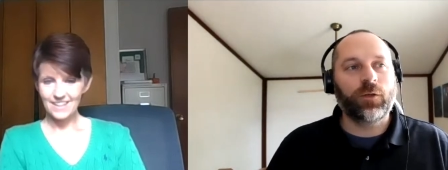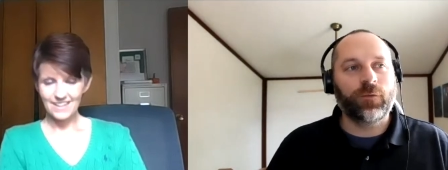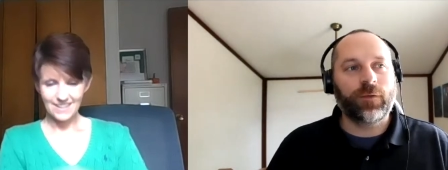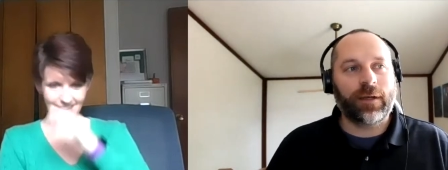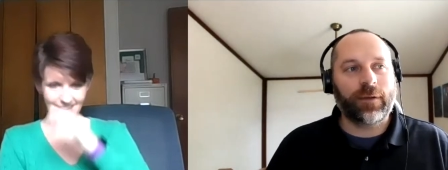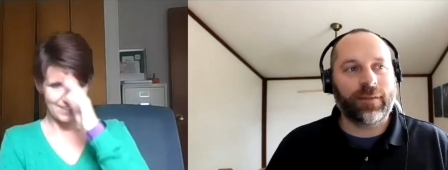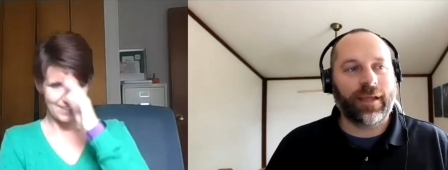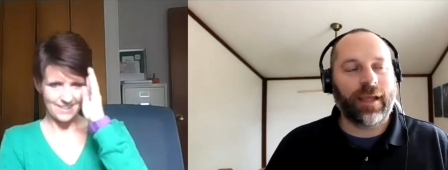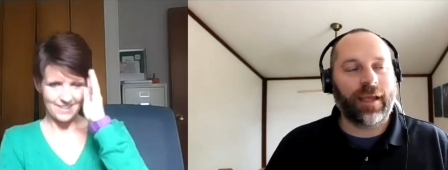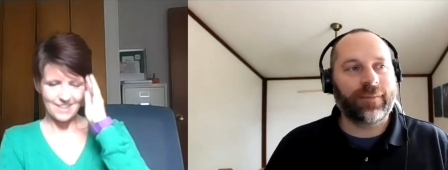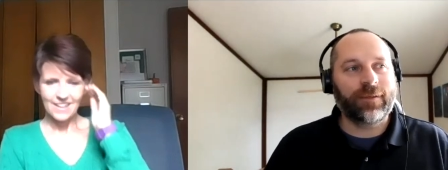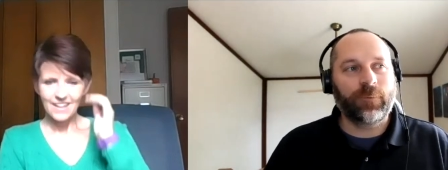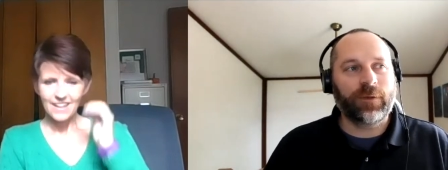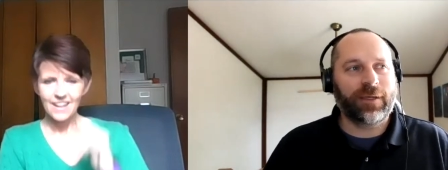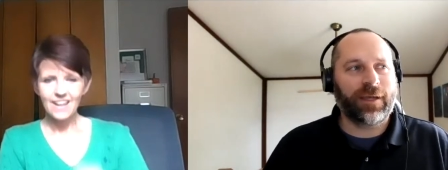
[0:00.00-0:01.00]
Speaker 1: that, it, like, I think
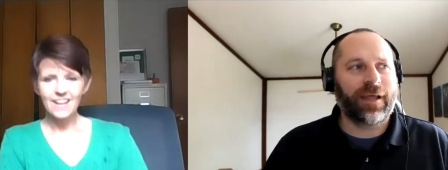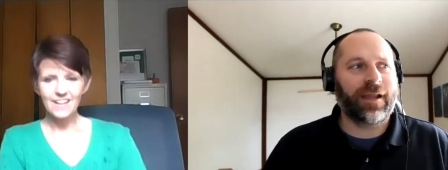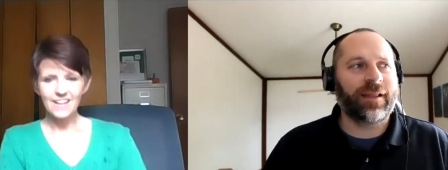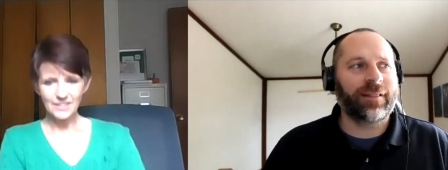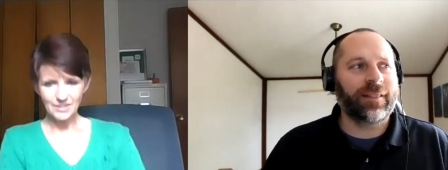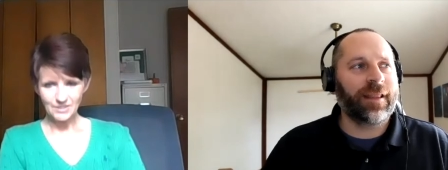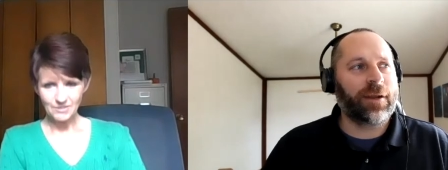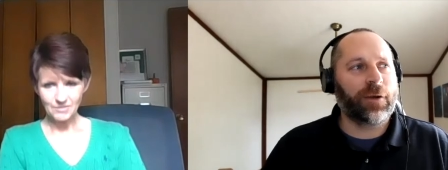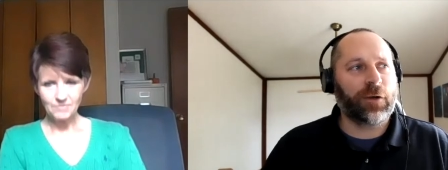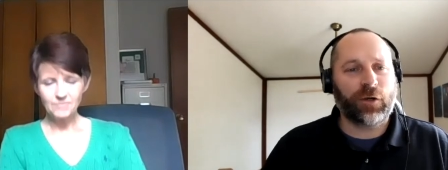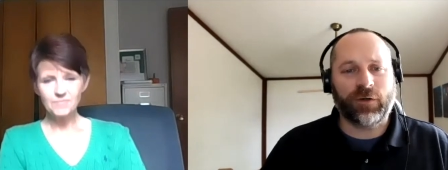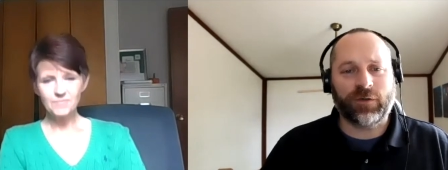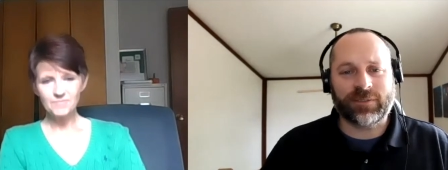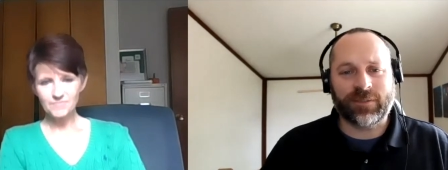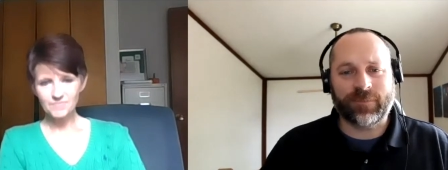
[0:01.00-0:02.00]
we got a letter or
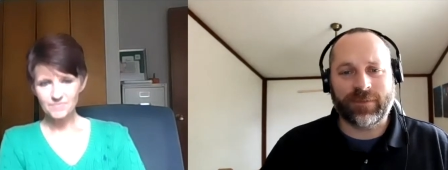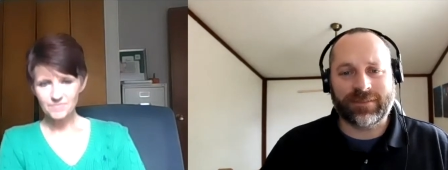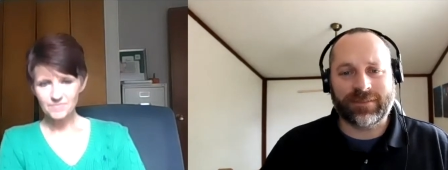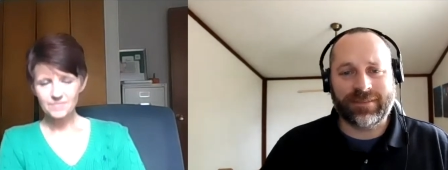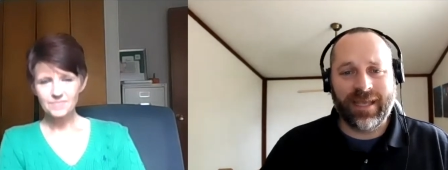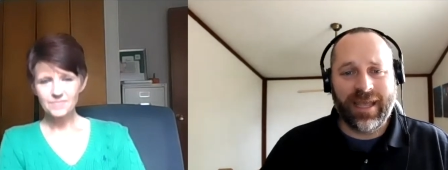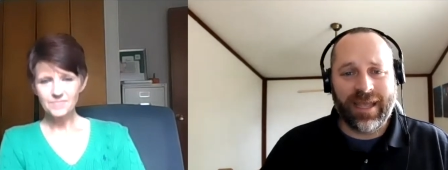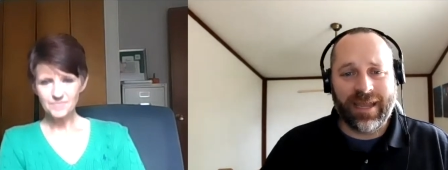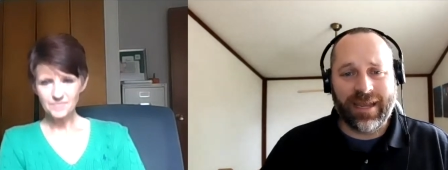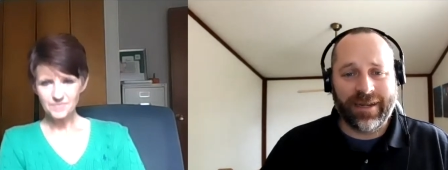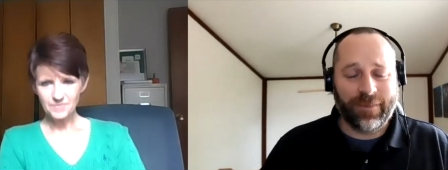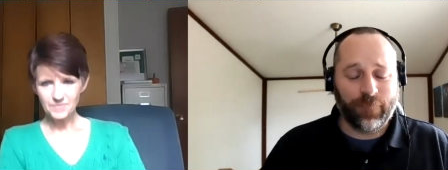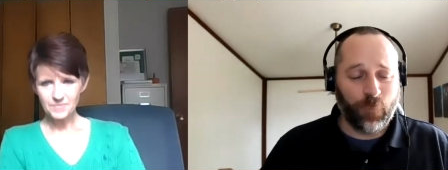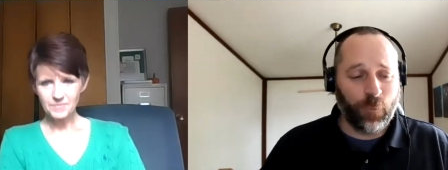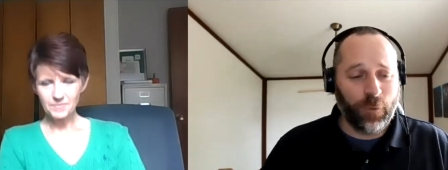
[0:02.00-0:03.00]
something. saying hey,
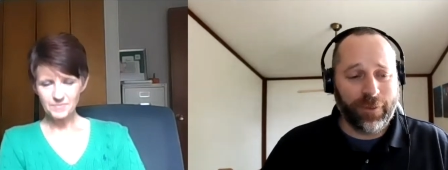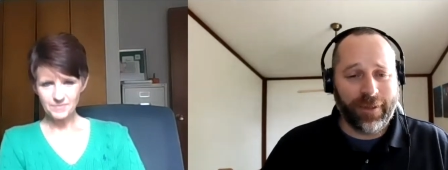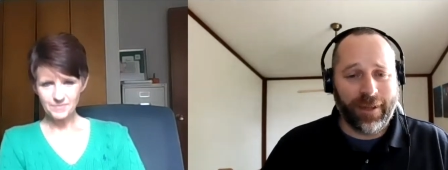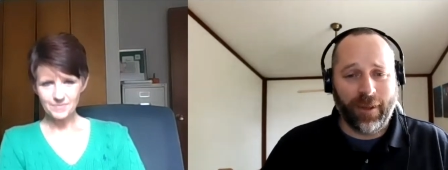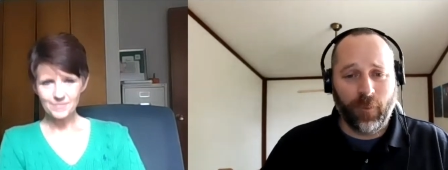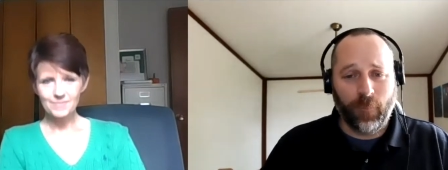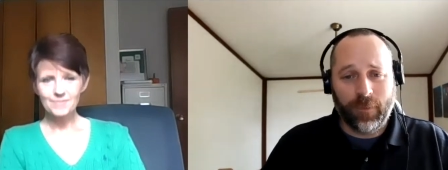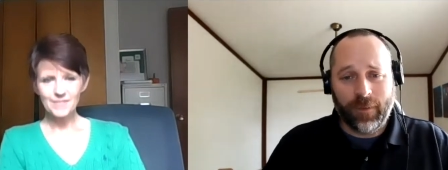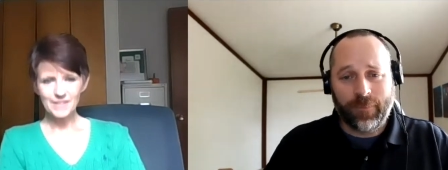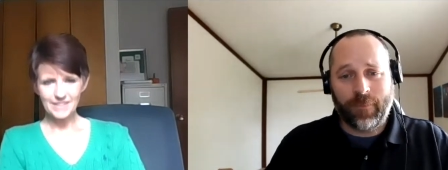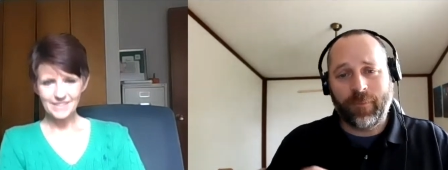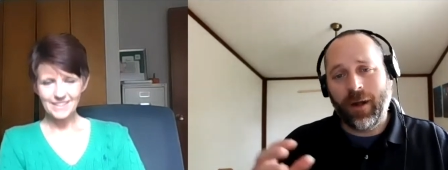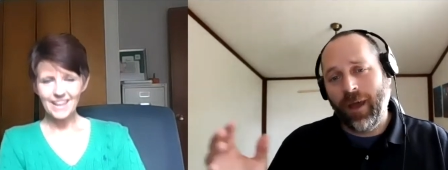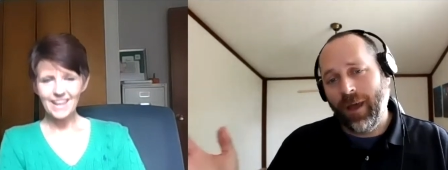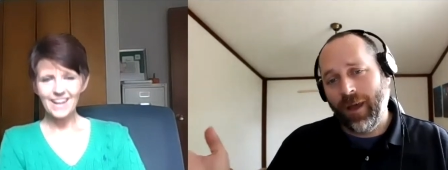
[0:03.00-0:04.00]
we're now blah, blah, blah,
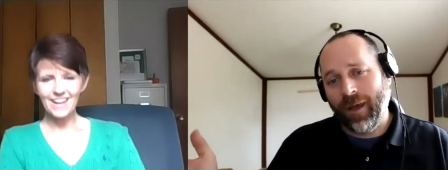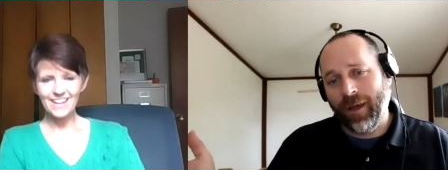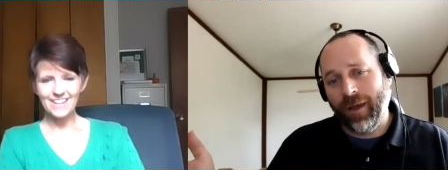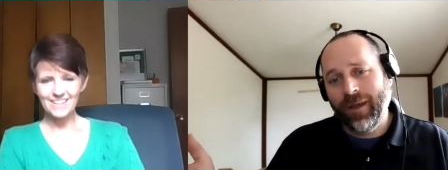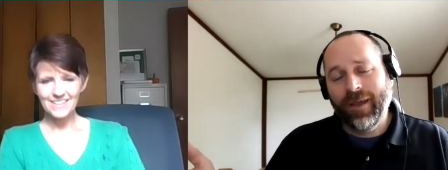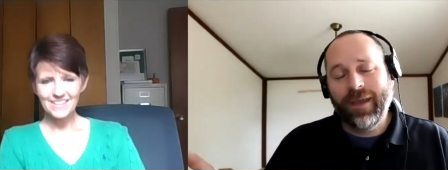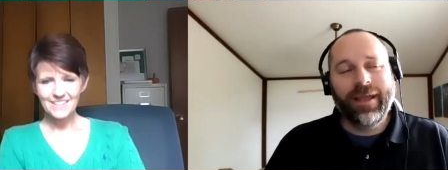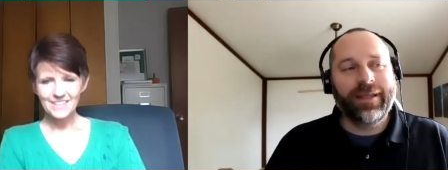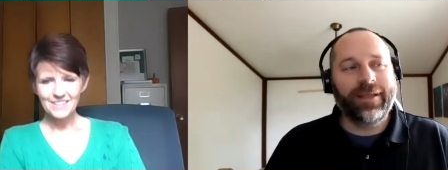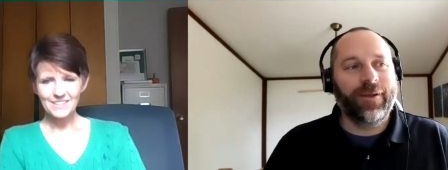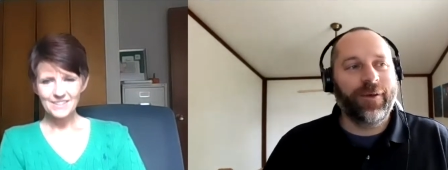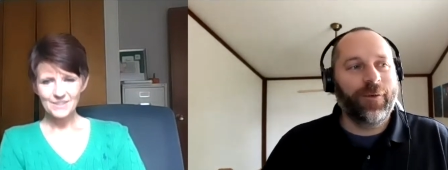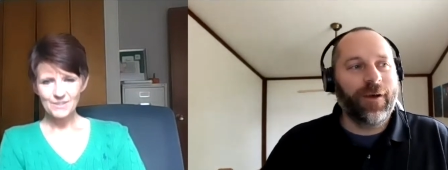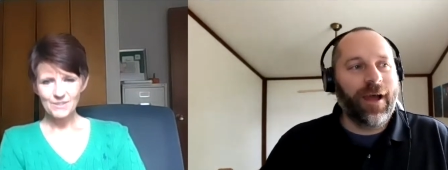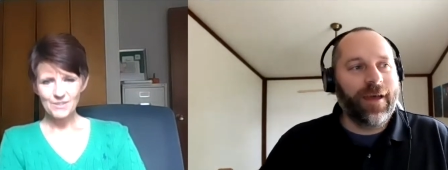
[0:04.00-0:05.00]
yeah. you
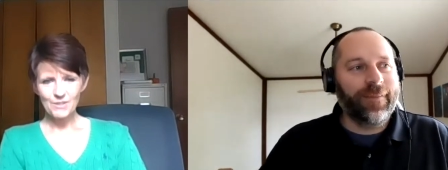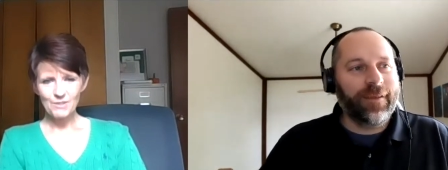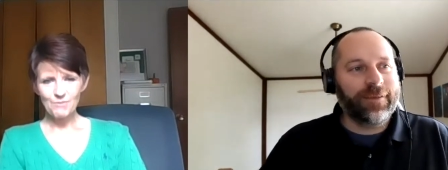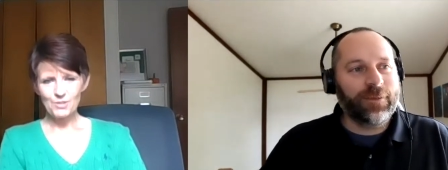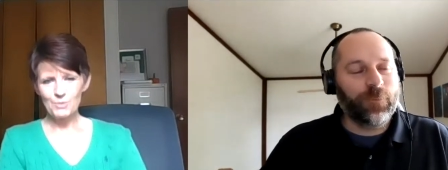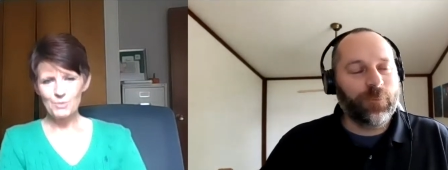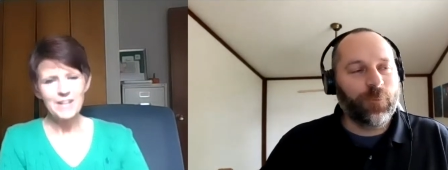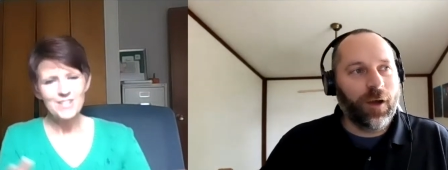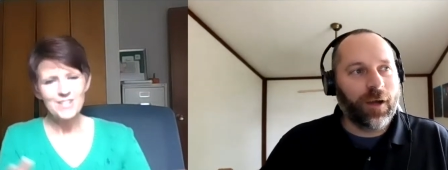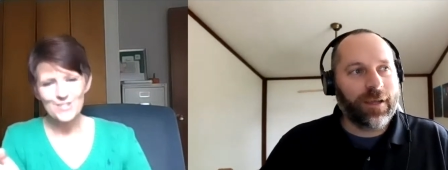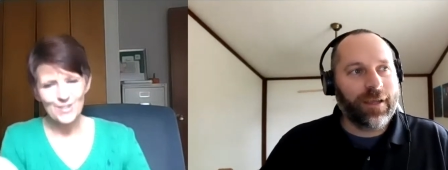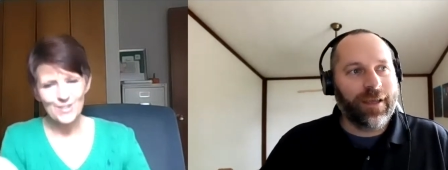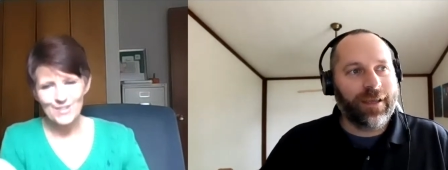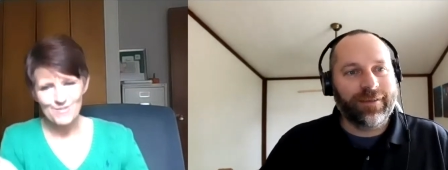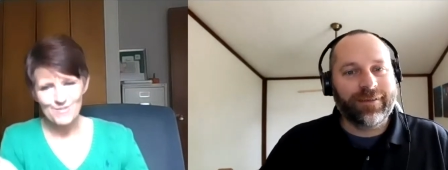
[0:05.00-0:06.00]
know, and then Which you walked in.
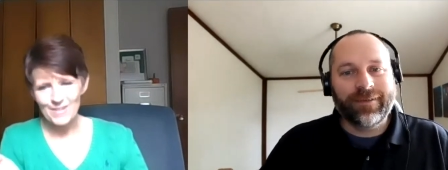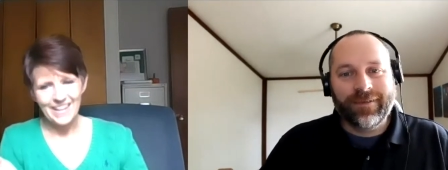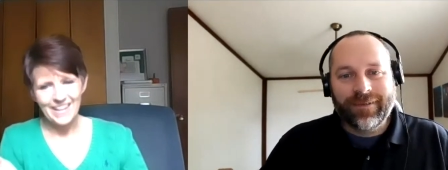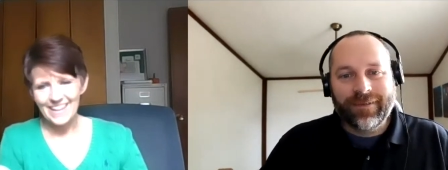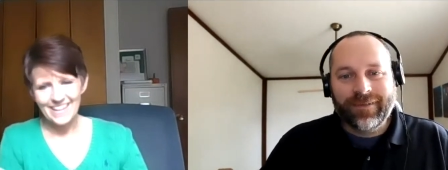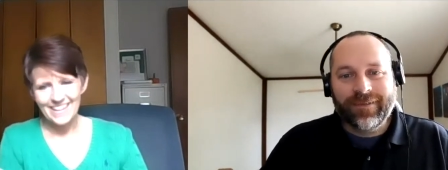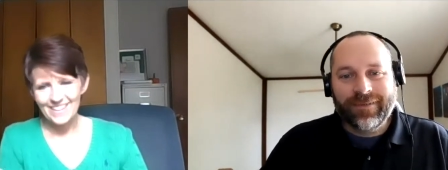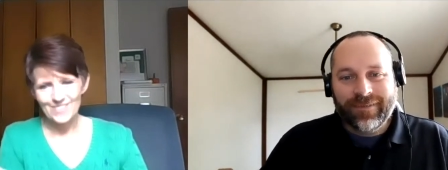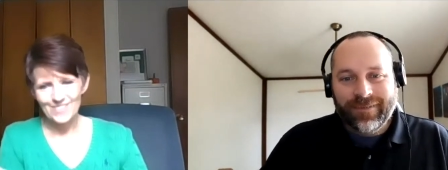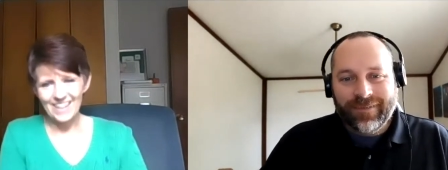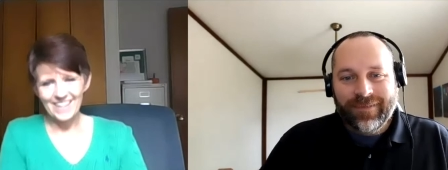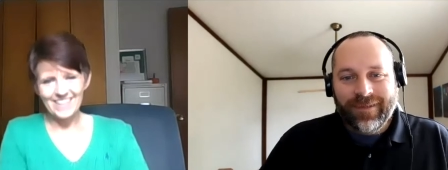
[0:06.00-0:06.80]
You
Speaker 2: read it, right?